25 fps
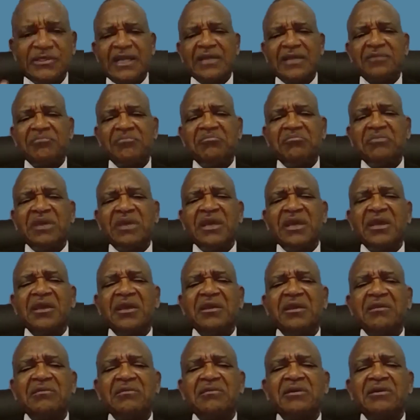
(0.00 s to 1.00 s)
that
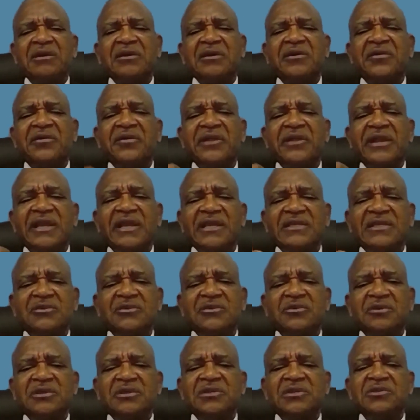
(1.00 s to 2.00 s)
may create
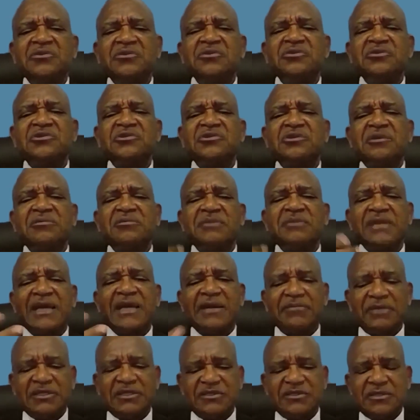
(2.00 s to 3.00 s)
or induce some
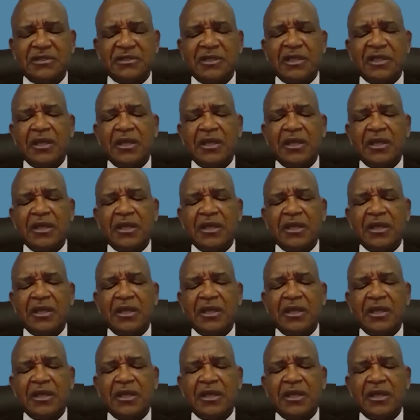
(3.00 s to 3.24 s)
damage.